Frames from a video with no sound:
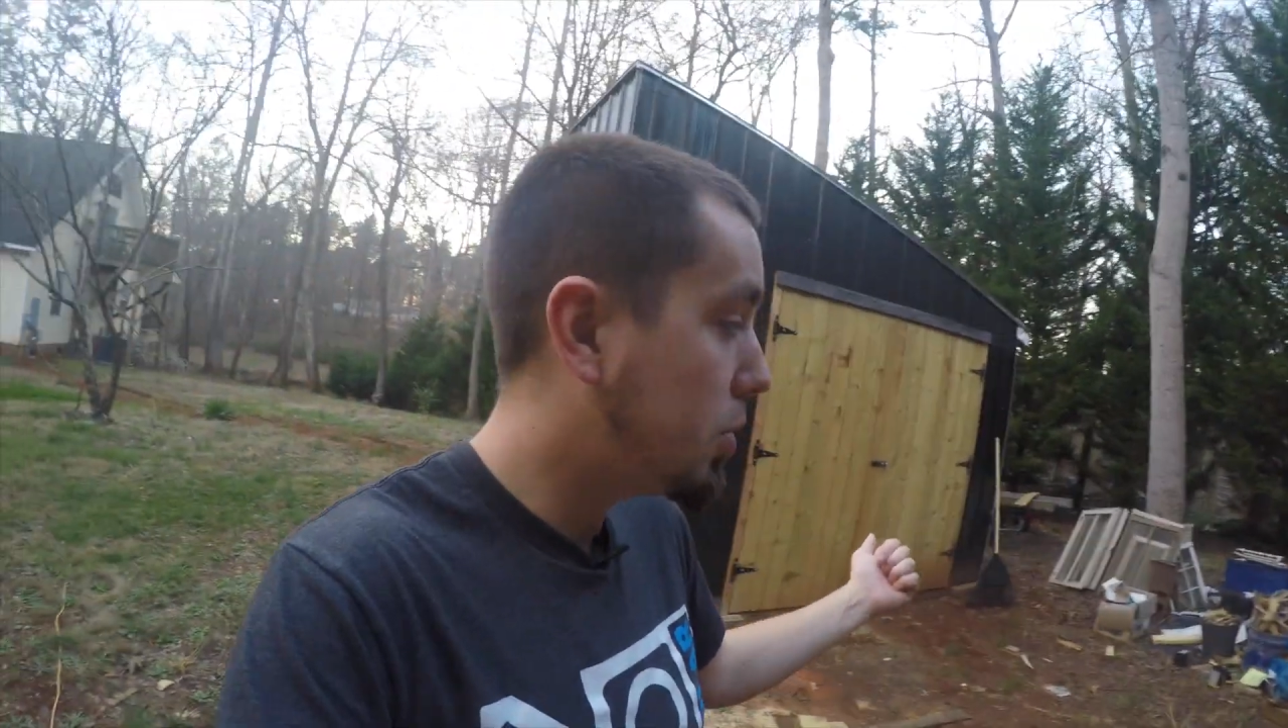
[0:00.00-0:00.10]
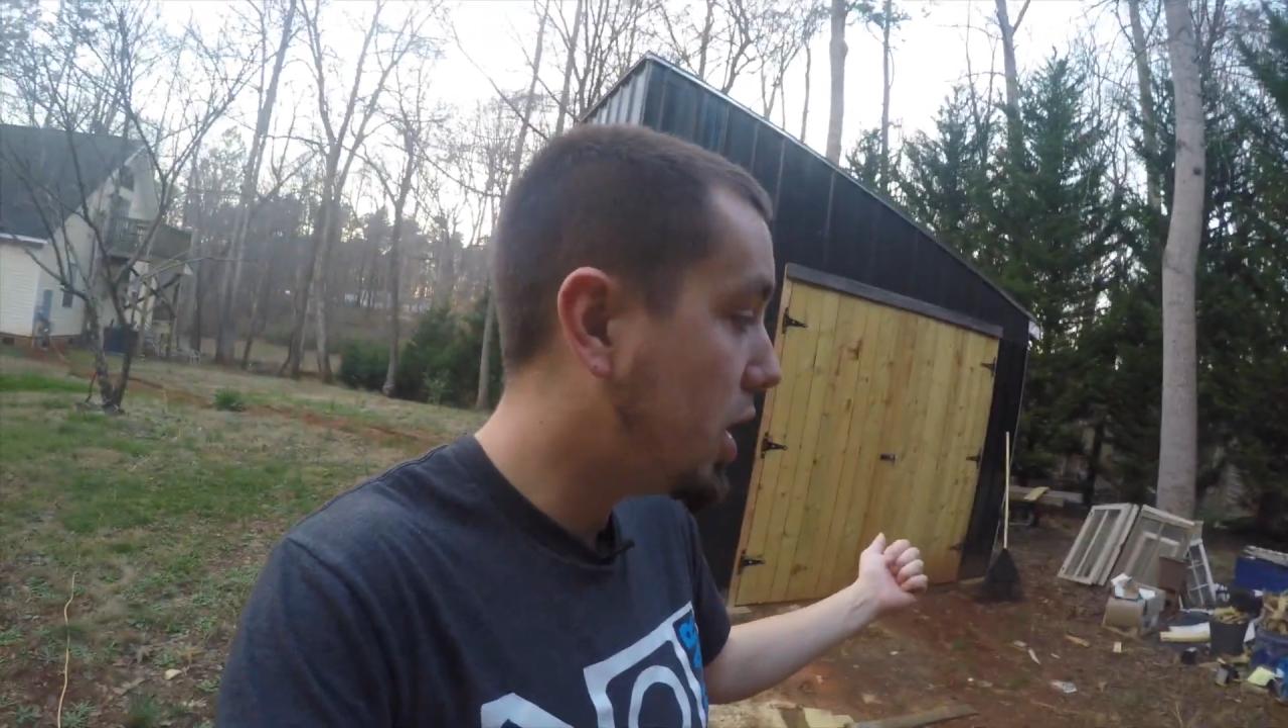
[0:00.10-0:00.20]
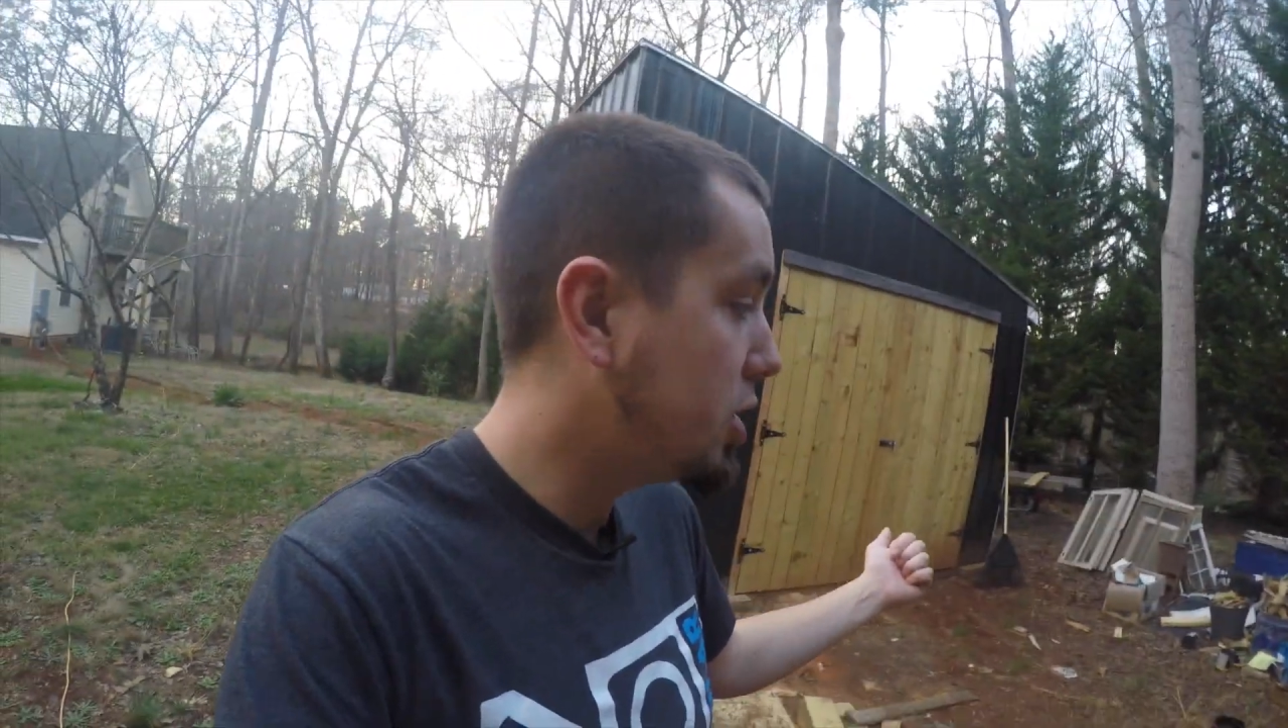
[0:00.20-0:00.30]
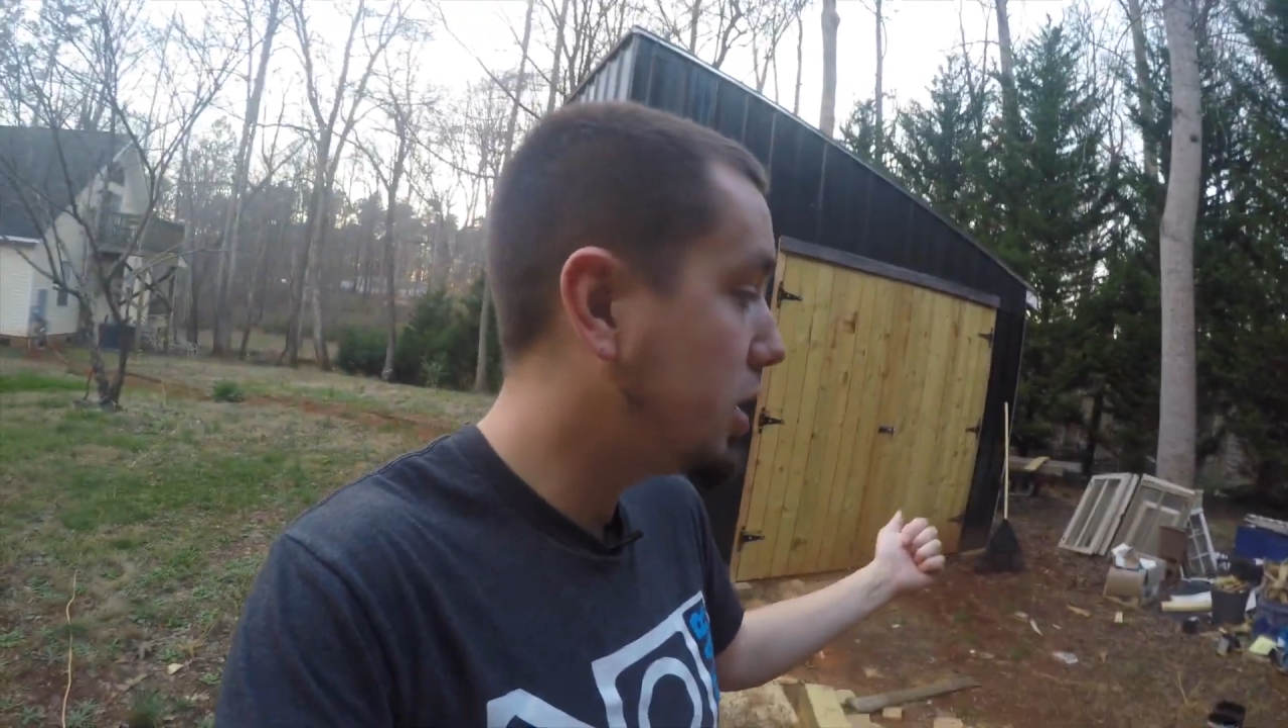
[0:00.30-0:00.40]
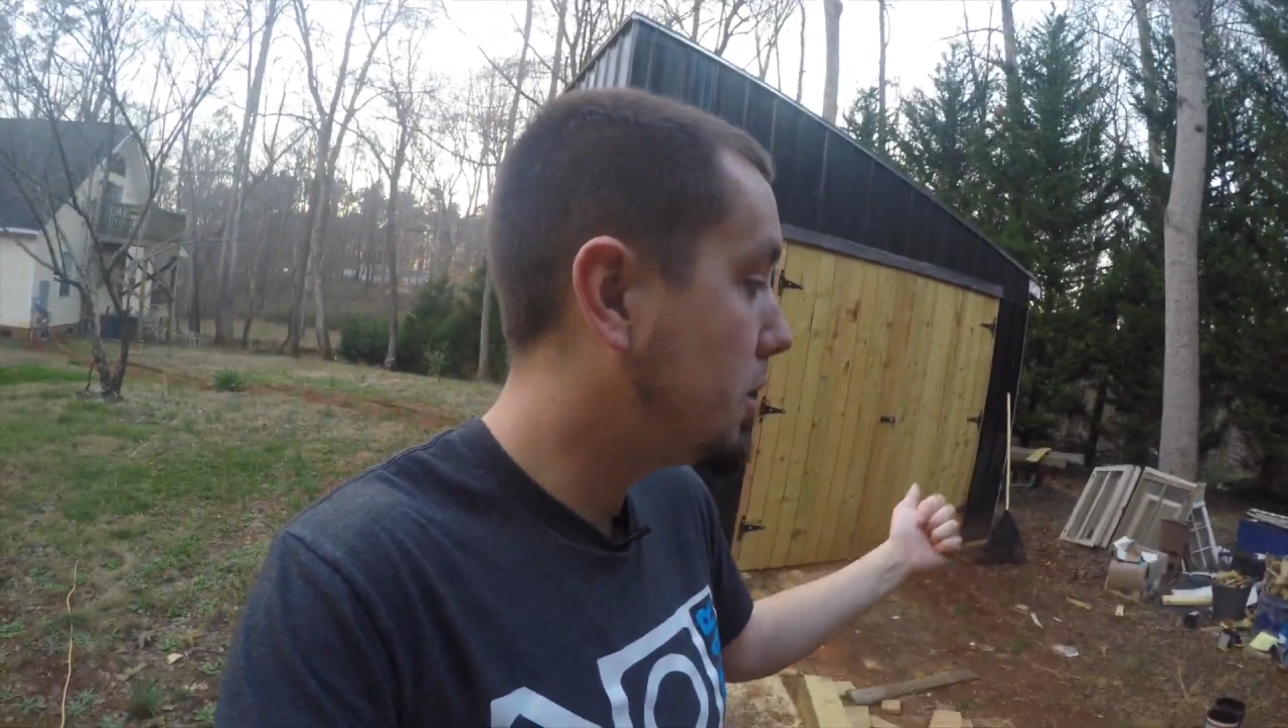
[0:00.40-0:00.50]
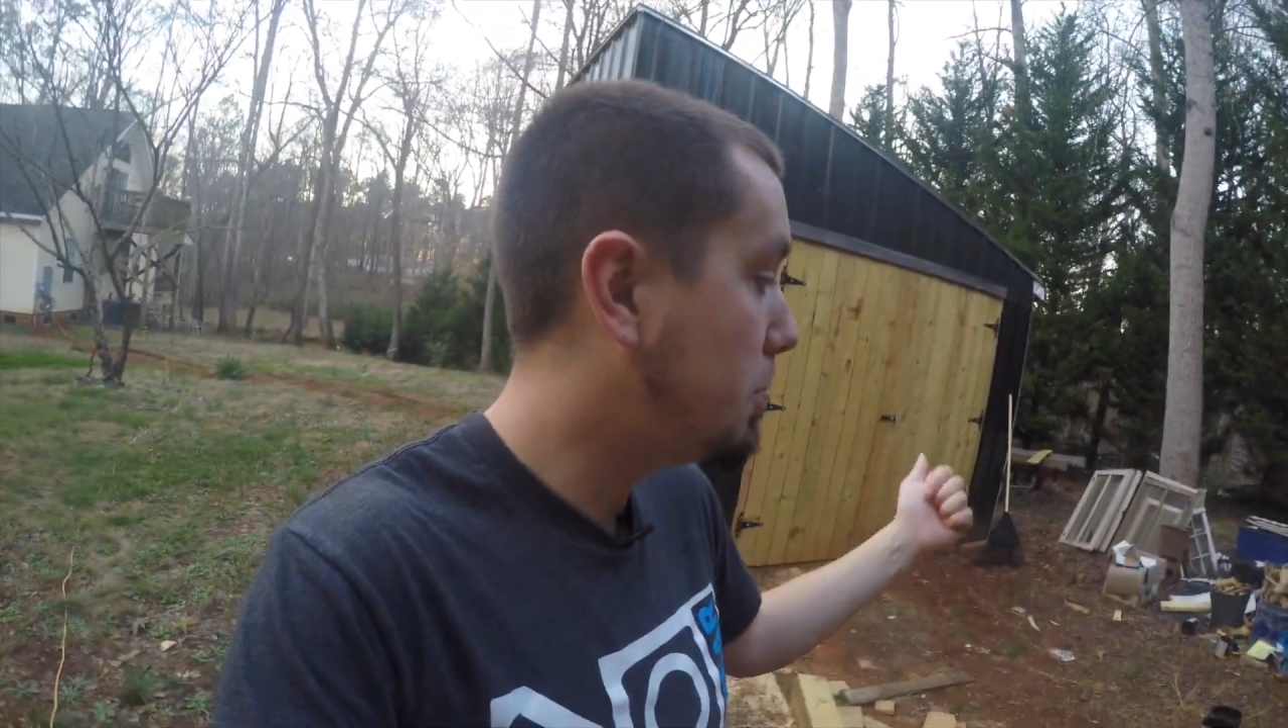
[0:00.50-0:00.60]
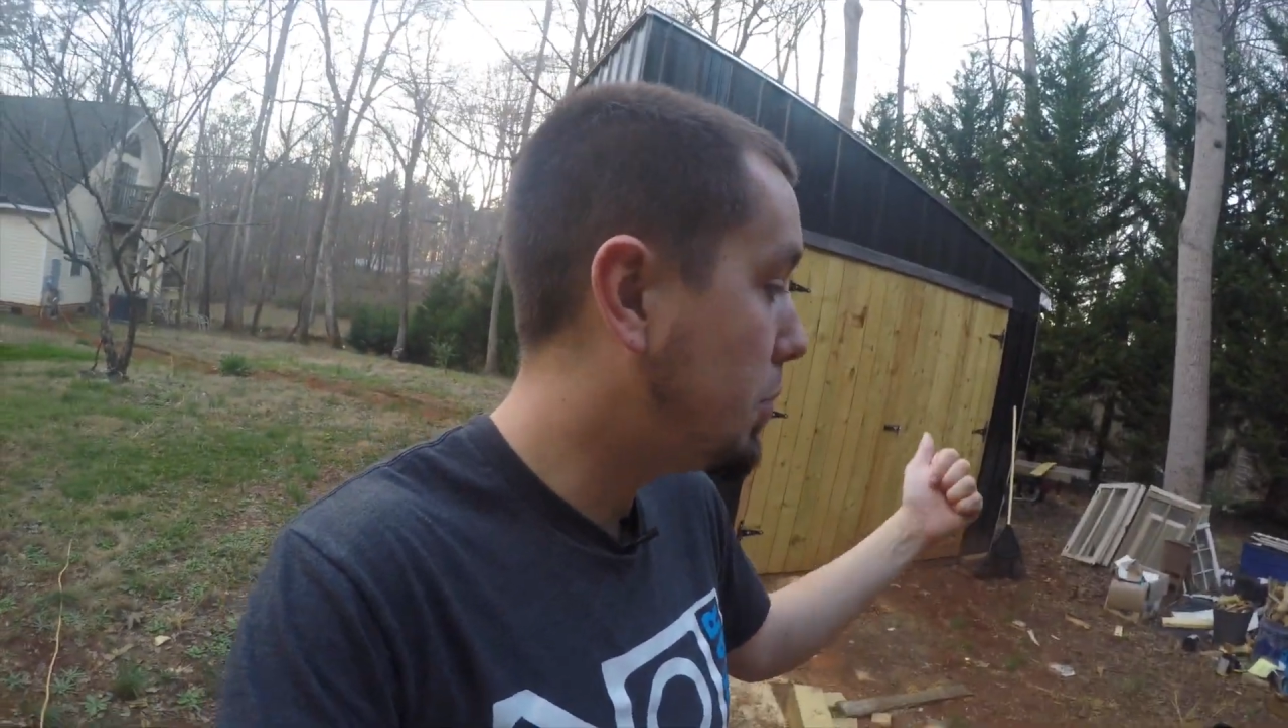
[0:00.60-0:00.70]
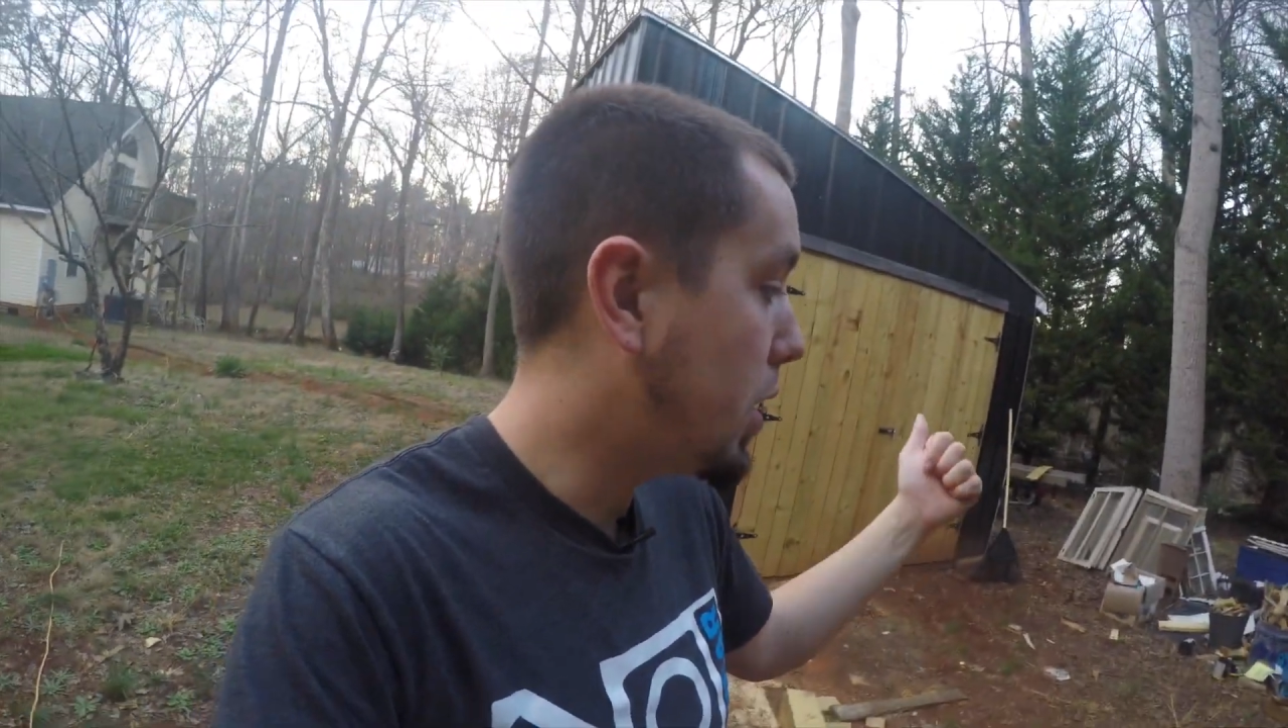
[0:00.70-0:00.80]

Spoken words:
project,